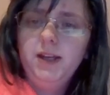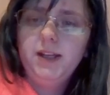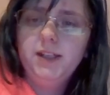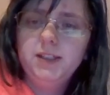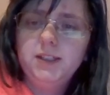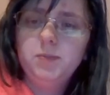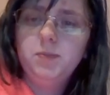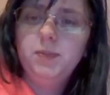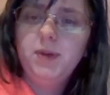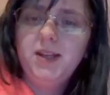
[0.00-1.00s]
It's
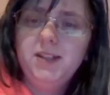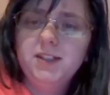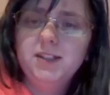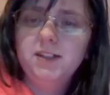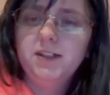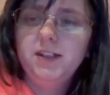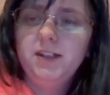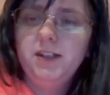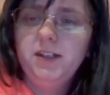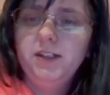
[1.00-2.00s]

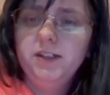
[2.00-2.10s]
basically